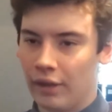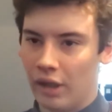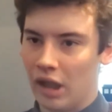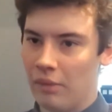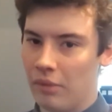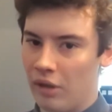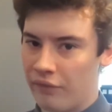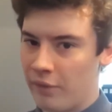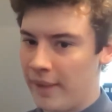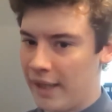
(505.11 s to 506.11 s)

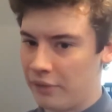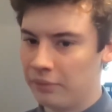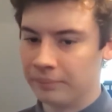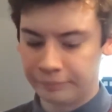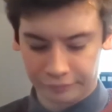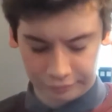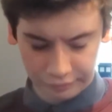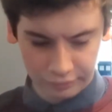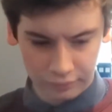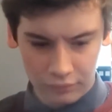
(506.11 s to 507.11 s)
of the panel.
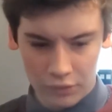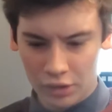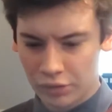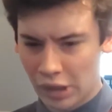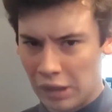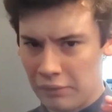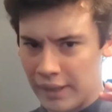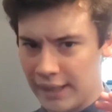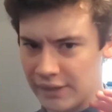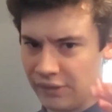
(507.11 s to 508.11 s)
So
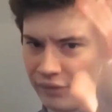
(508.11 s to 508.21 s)
here's the